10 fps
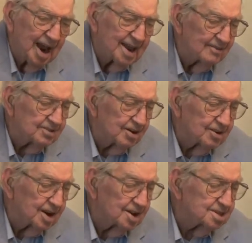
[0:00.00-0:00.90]
I'd have to
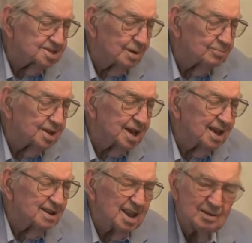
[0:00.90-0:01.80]
look at something
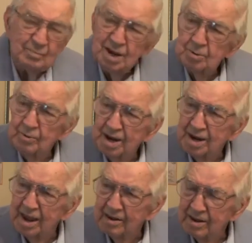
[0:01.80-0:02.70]
in
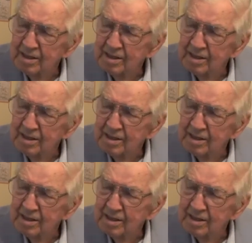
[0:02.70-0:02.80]
between